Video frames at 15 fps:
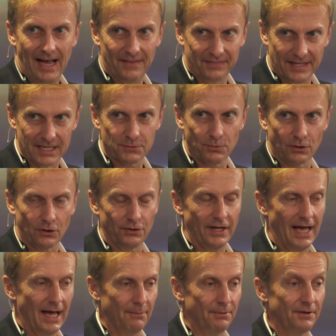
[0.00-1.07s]
This will going
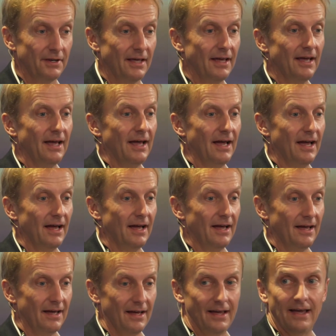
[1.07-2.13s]
to happen
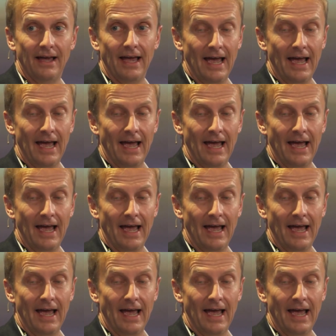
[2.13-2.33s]
everywhere.